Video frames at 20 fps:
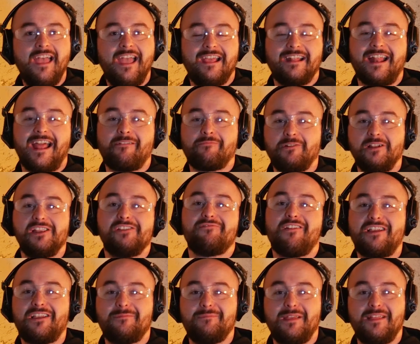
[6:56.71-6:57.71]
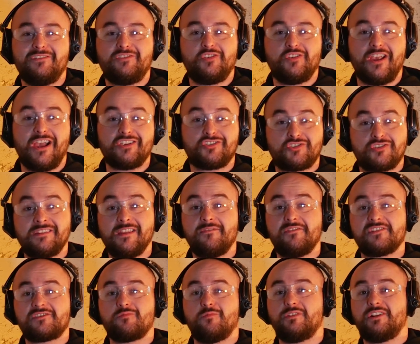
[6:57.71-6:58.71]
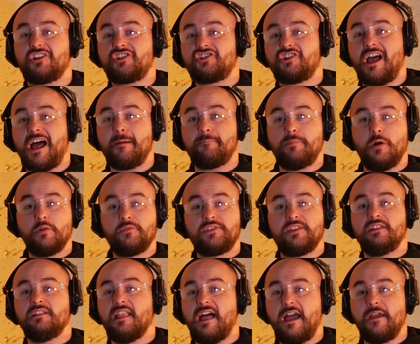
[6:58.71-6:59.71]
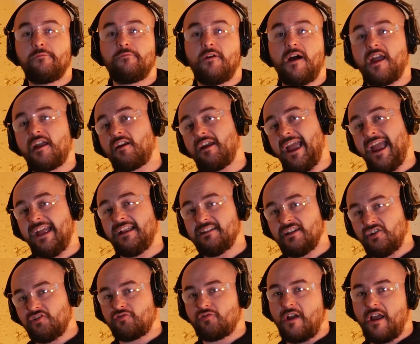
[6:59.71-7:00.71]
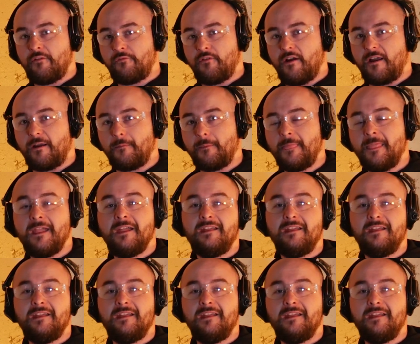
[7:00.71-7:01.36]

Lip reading: And I really recommend that you guys give this one a shot, both in live fire and in dry fire.